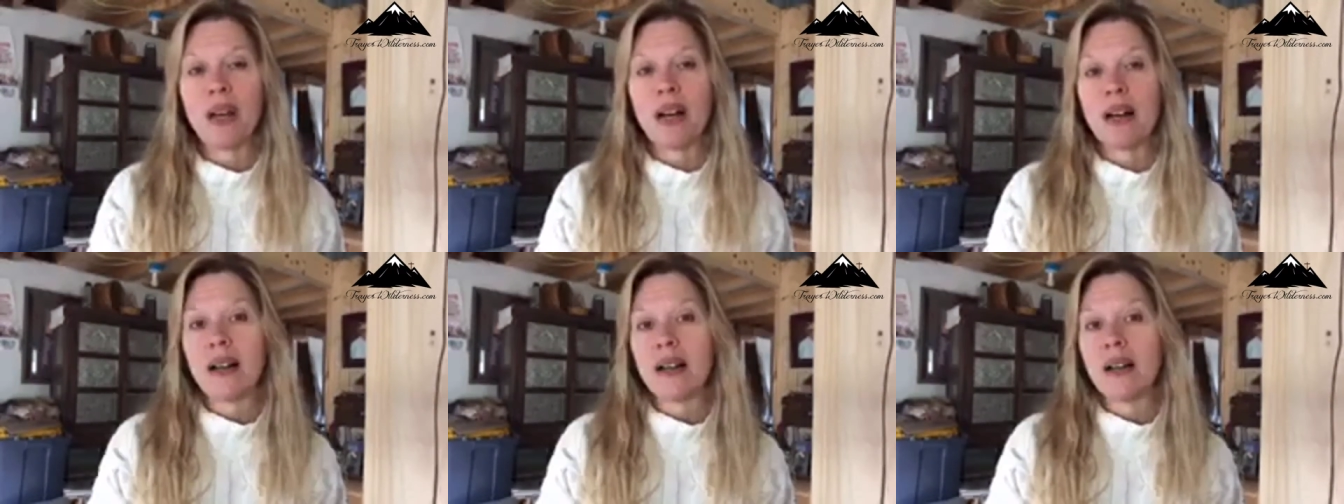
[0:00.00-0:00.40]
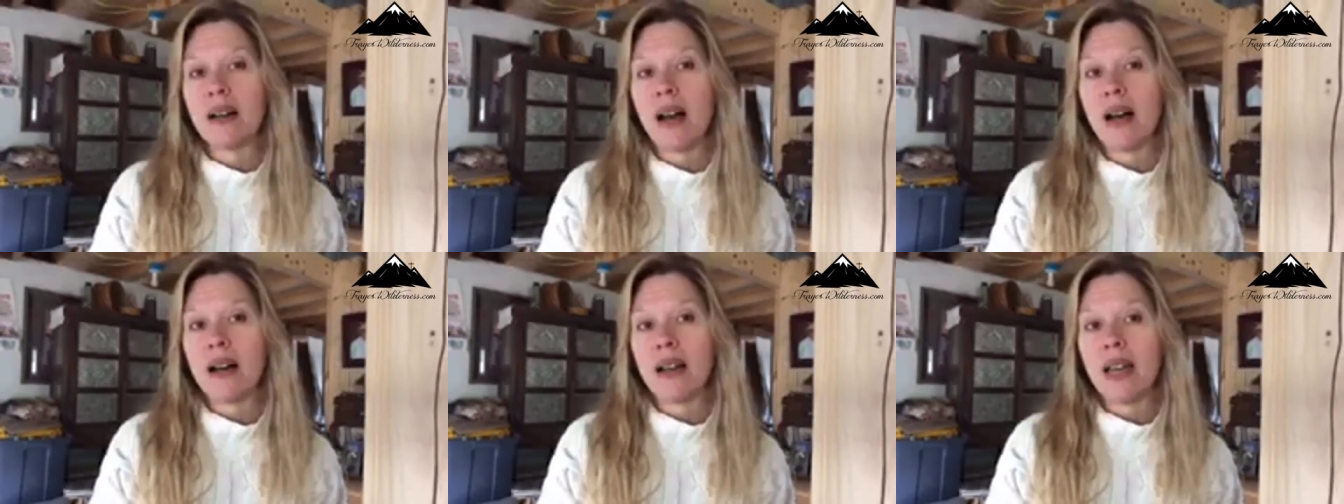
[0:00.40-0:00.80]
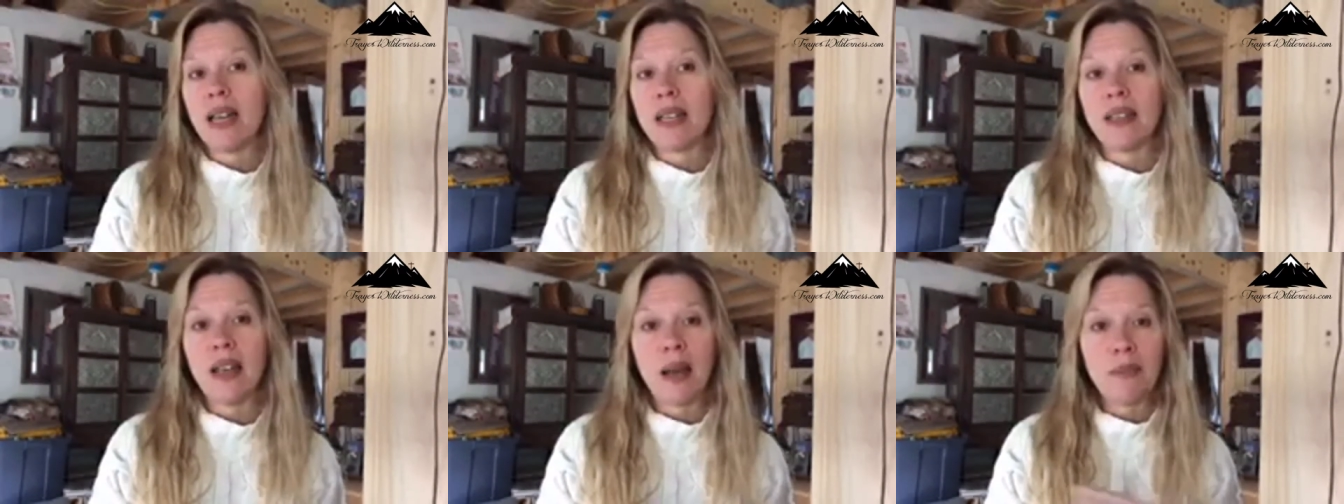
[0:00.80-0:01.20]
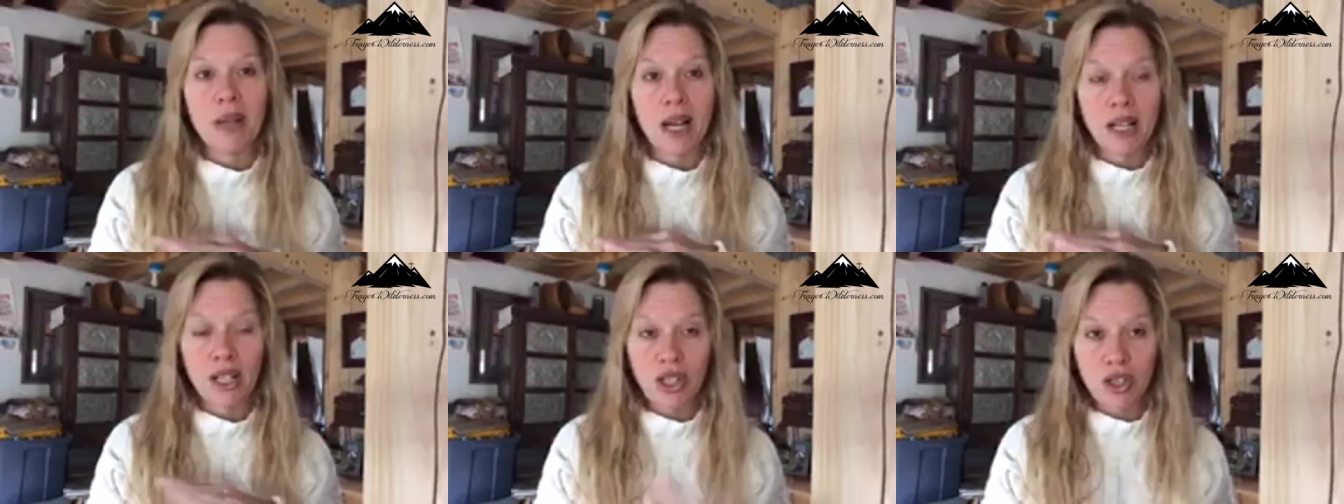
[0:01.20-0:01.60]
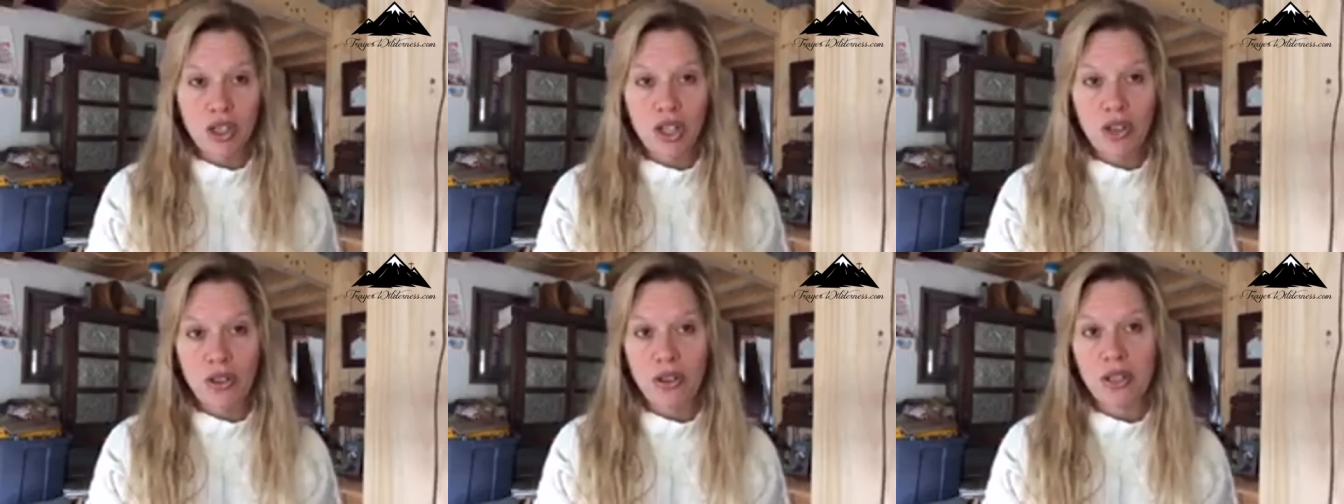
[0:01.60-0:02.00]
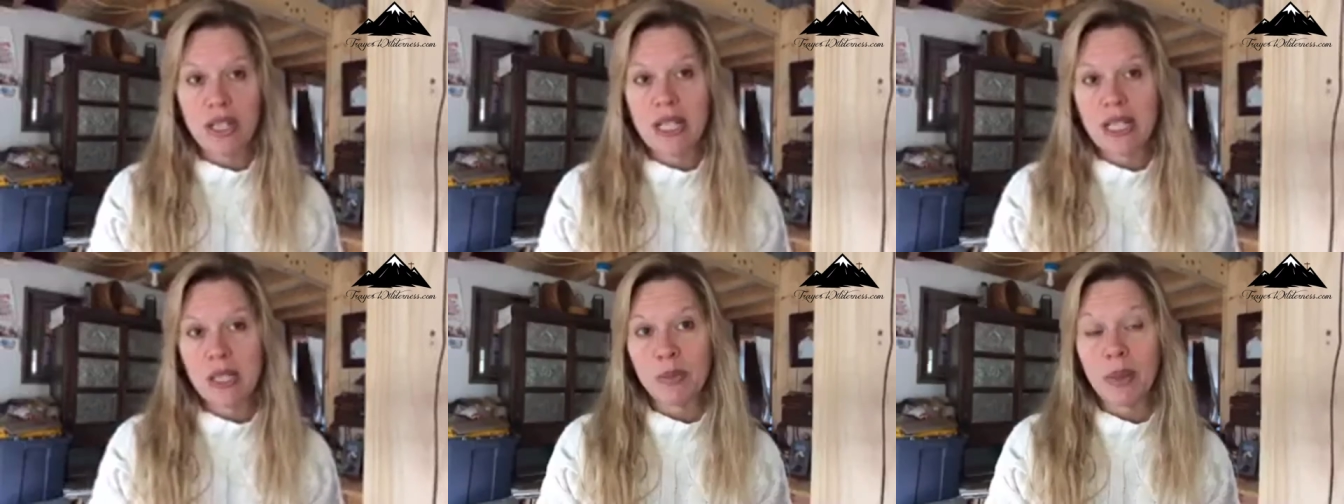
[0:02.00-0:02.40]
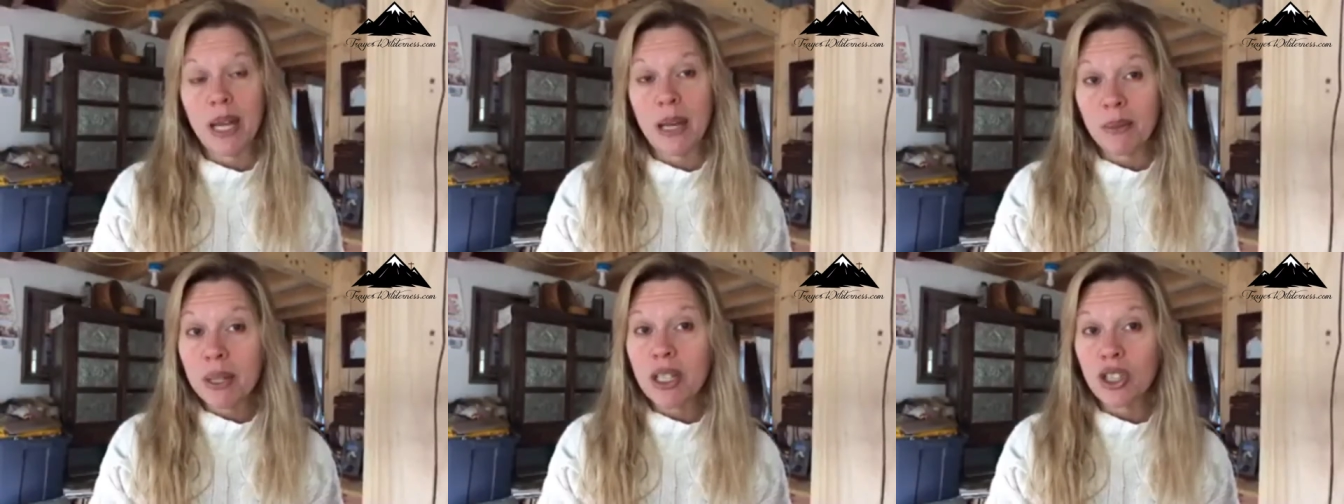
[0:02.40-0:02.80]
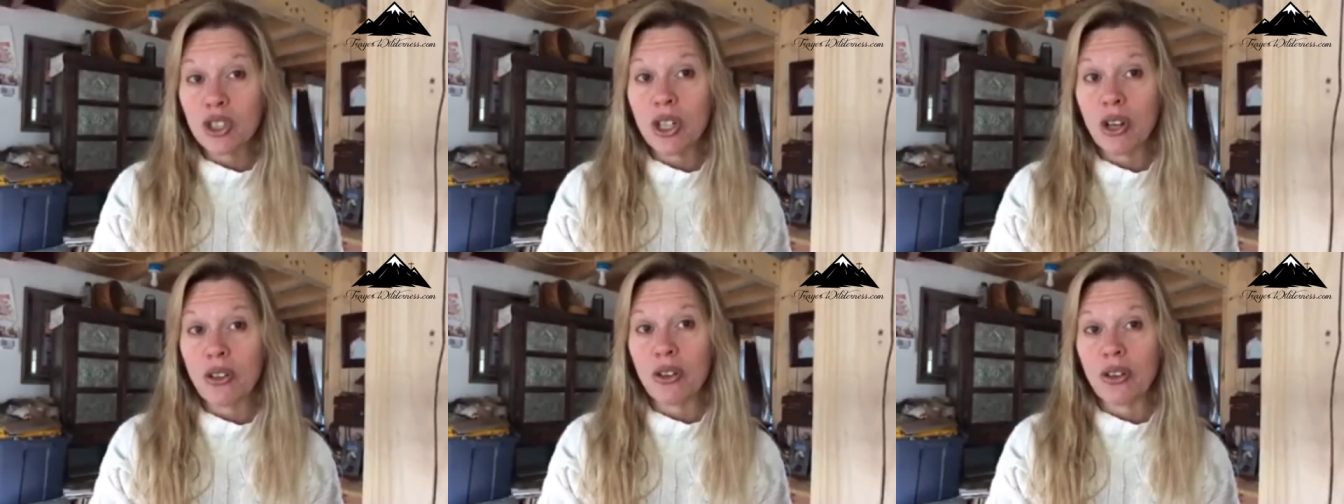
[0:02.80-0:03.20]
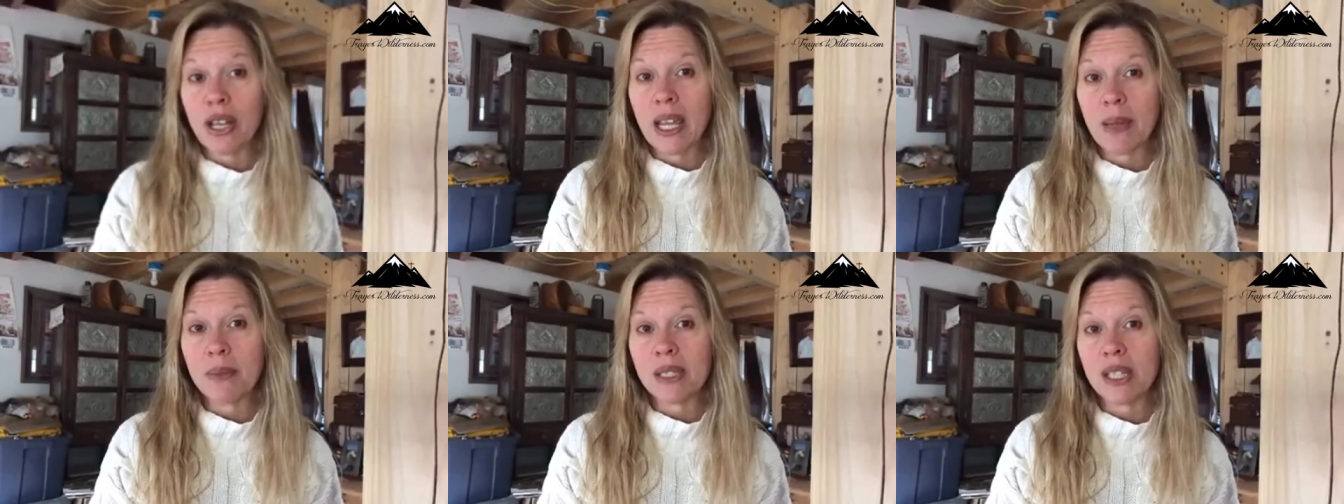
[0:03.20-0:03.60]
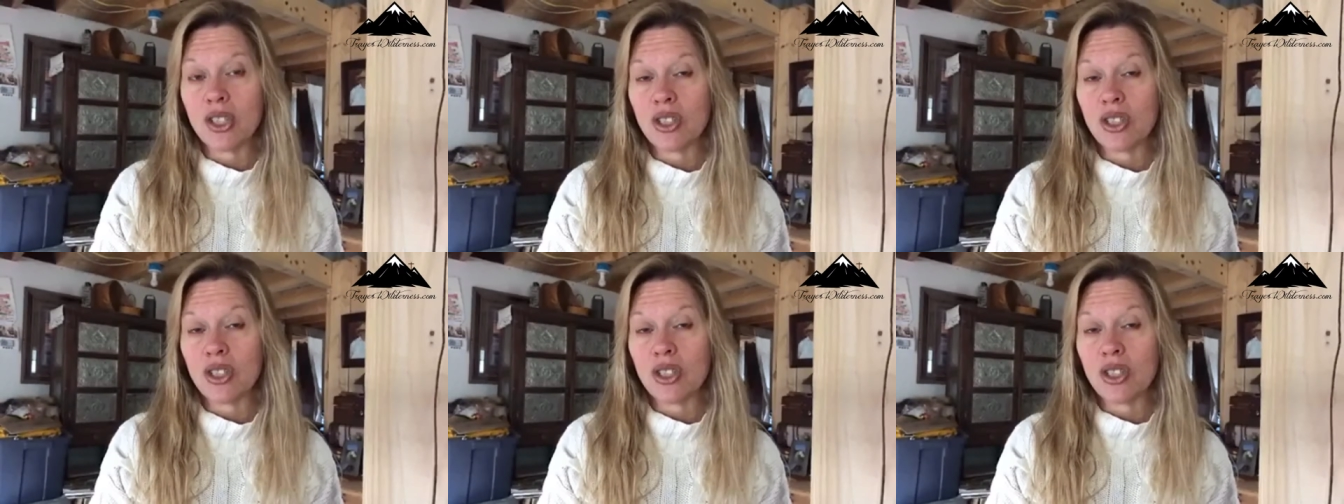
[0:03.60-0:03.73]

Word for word: uh, uh and I'm not going to share their needs, but I am going to share their names.